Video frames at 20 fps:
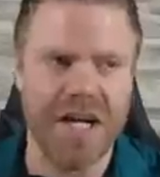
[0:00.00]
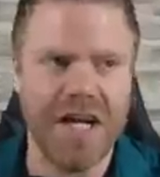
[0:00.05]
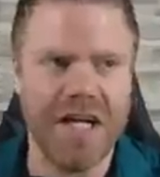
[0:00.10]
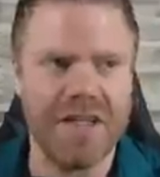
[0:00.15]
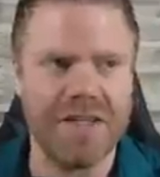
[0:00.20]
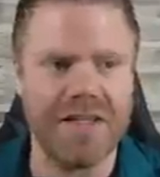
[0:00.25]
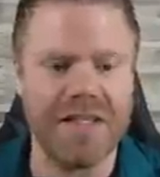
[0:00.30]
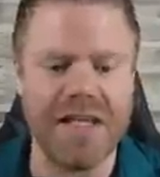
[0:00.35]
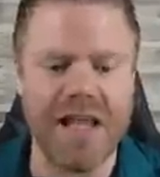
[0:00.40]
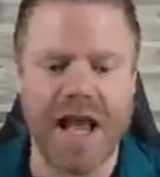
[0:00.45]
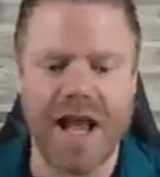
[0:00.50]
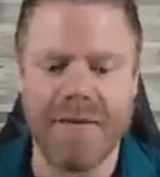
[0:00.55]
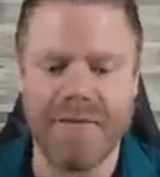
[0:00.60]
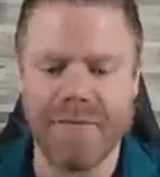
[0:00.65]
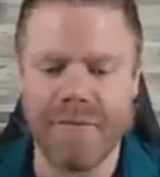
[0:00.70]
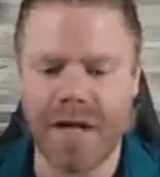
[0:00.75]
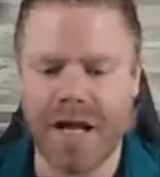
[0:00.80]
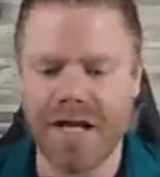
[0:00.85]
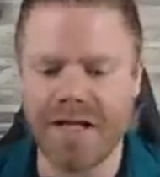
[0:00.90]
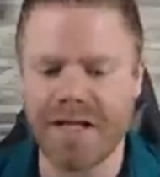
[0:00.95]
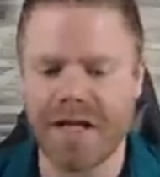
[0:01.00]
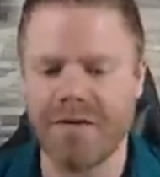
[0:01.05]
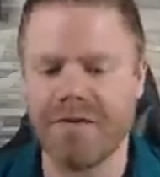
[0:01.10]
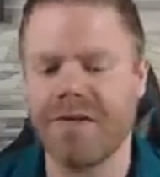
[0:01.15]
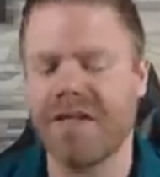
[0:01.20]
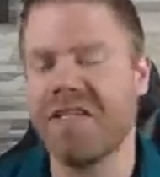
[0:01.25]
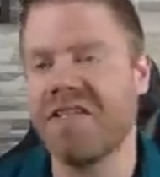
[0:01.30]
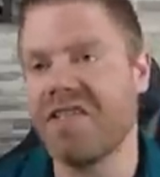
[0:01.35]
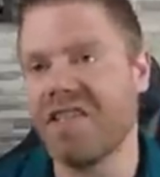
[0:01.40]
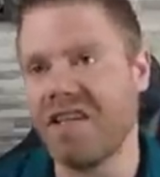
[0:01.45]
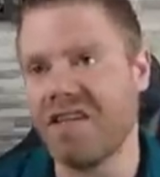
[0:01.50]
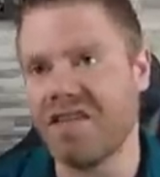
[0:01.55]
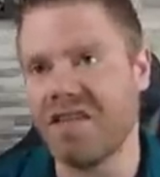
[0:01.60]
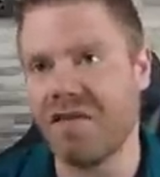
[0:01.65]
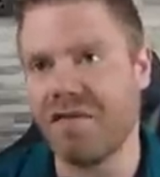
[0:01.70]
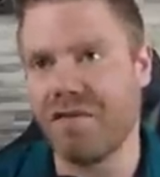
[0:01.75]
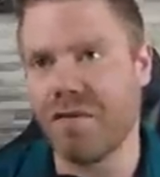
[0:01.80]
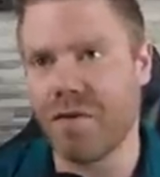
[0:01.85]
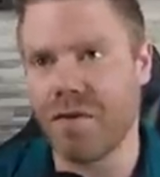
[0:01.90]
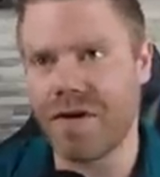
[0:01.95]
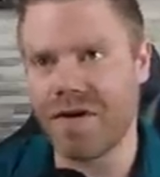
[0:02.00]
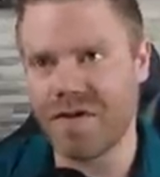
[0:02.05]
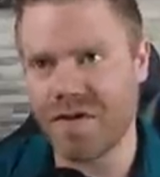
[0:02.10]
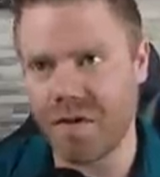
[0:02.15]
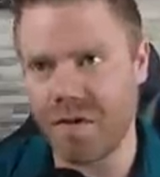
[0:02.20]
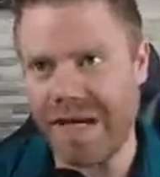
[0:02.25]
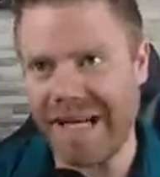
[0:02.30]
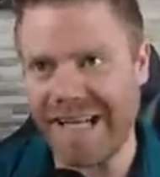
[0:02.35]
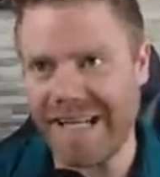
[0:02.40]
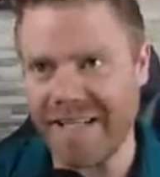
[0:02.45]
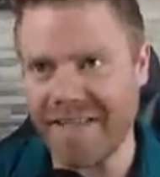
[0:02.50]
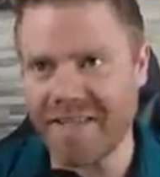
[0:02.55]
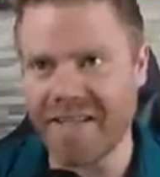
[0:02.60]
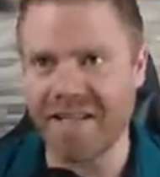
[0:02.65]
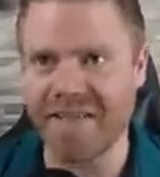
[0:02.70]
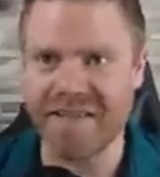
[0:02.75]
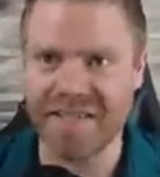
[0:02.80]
The M864 is releasing